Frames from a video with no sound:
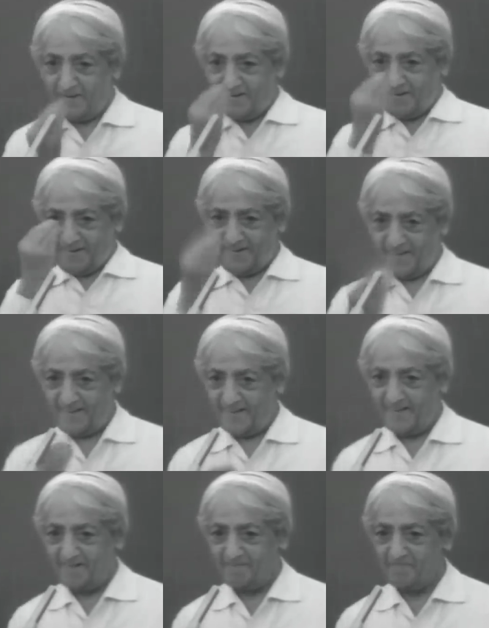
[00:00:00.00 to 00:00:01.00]

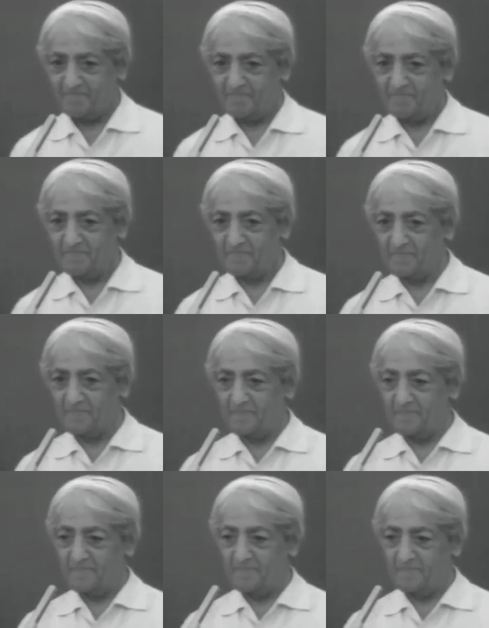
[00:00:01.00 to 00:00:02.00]

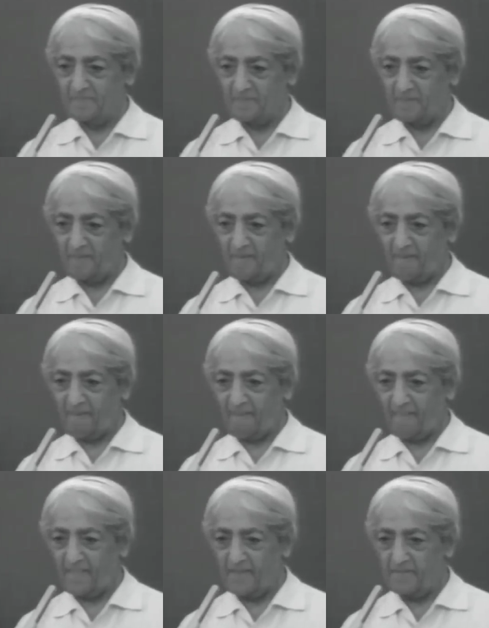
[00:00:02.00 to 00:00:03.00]

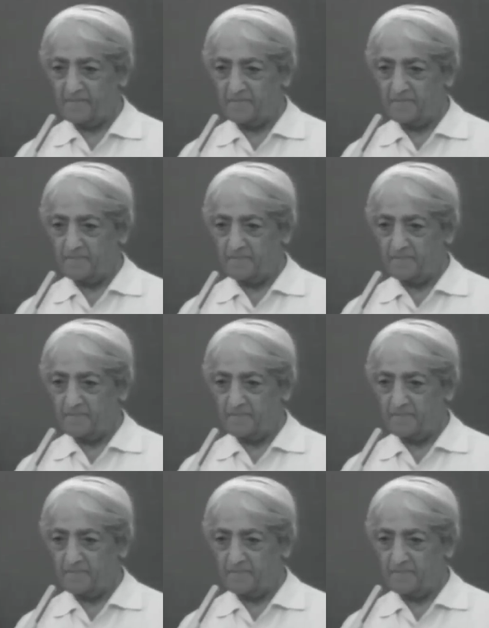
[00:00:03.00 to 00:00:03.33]
No one is speaking in this clip.